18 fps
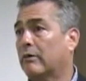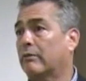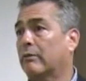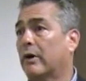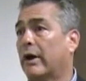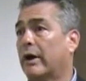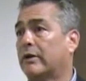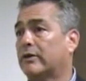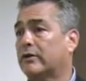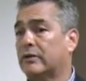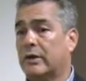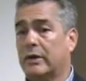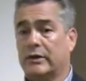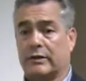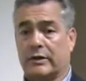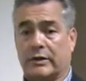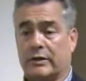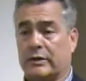rights
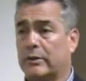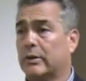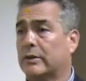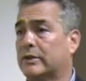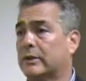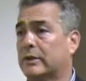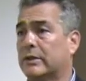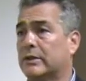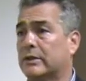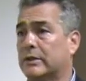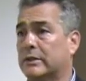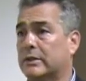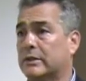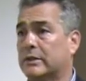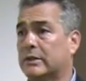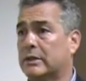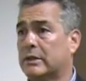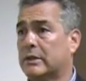as U.S. citizens.